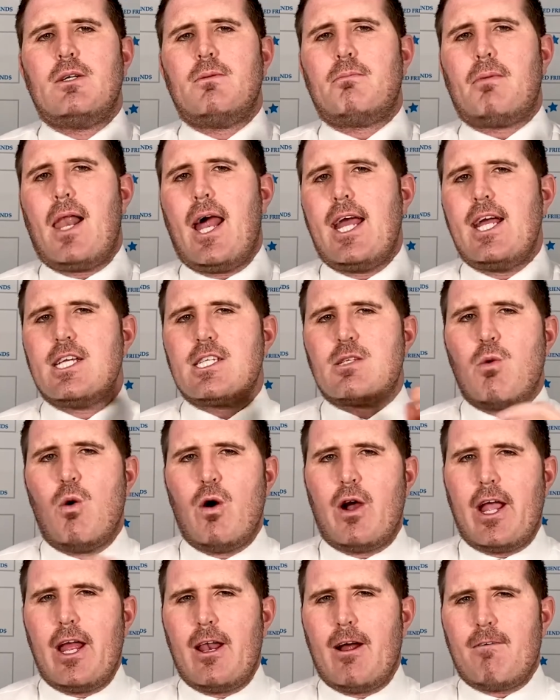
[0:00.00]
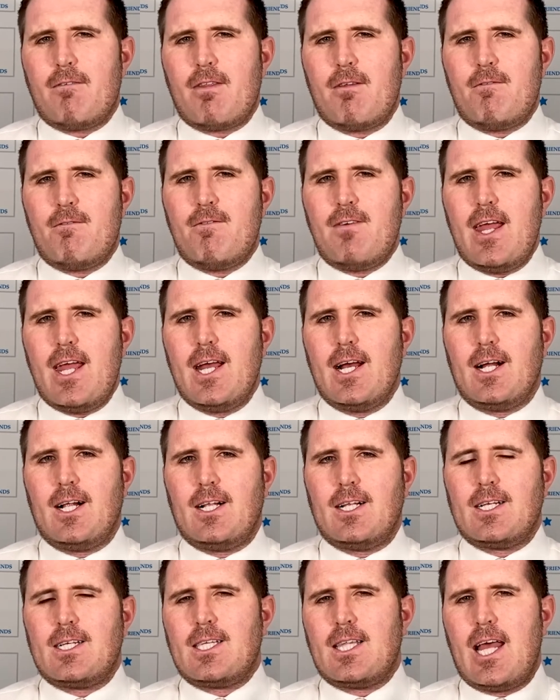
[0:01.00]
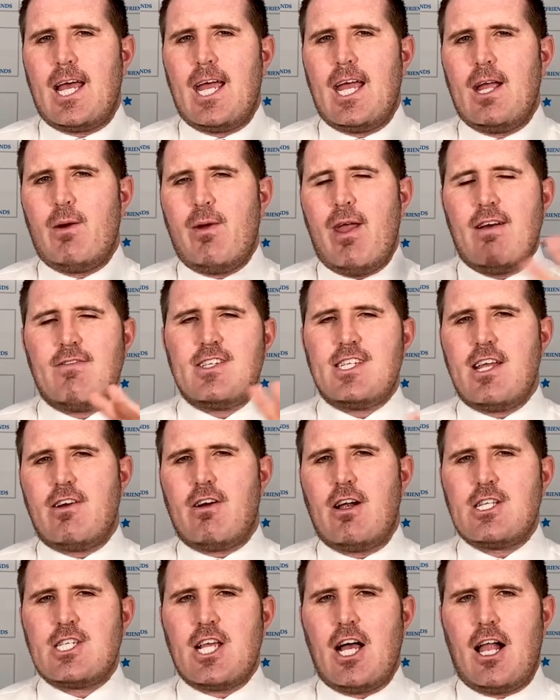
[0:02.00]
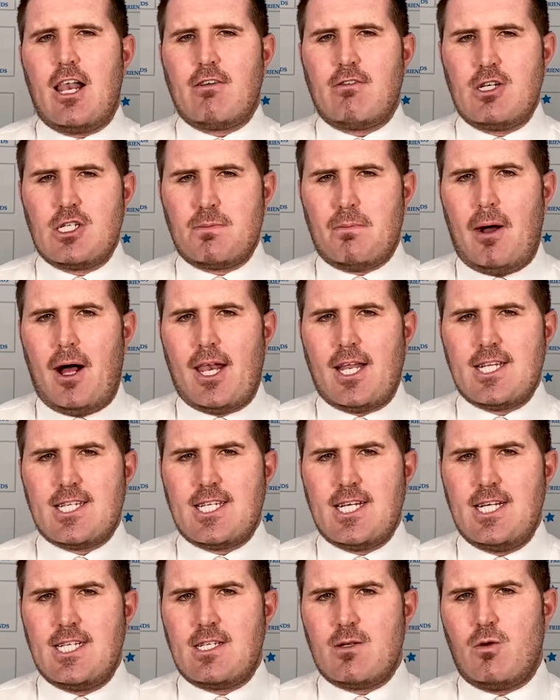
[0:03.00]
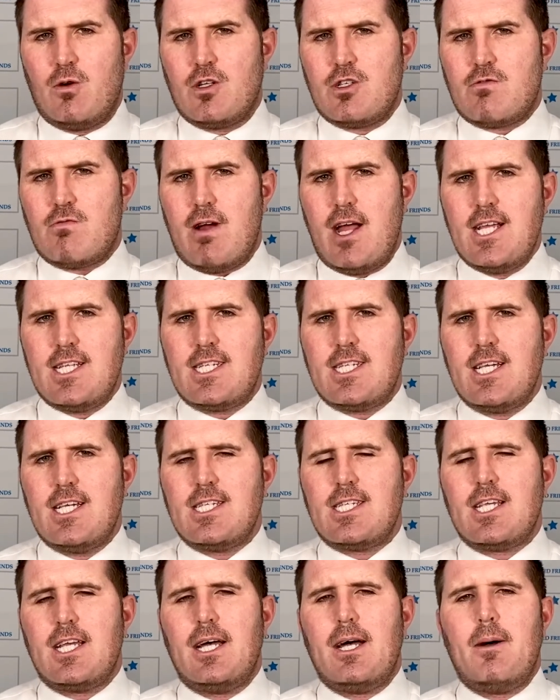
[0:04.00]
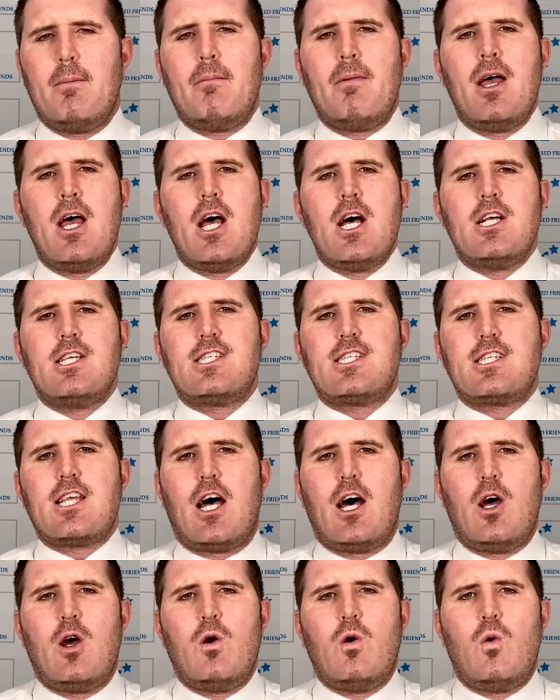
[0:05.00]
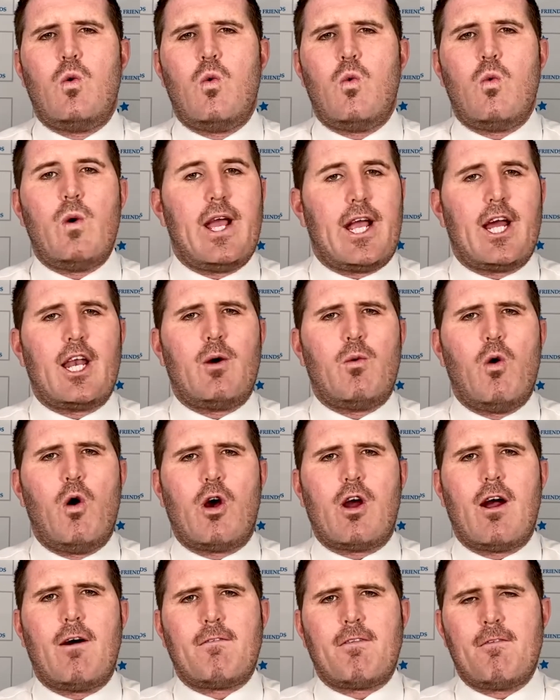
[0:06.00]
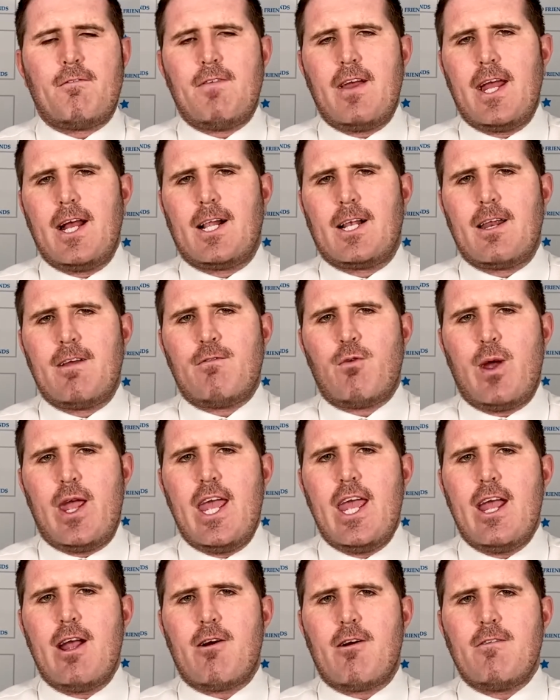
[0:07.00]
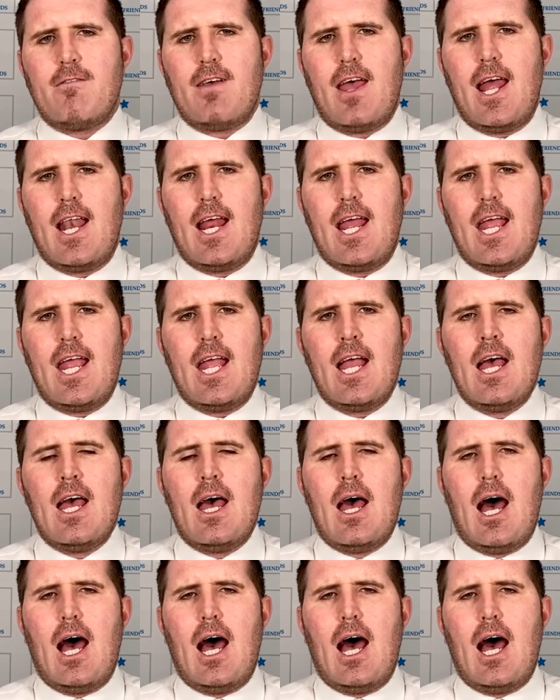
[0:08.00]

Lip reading: players walking off the field. We have a zero tolerance policy towards racism, so we're going to walk off the field if we hear of any.